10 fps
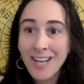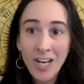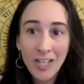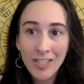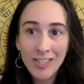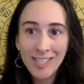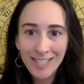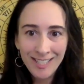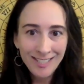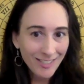hard
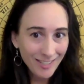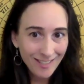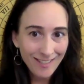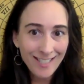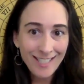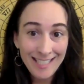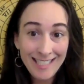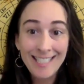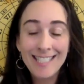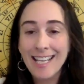earned
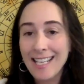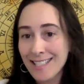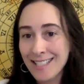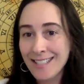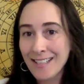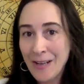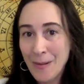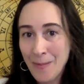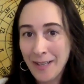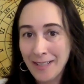insights
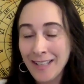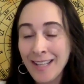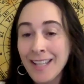that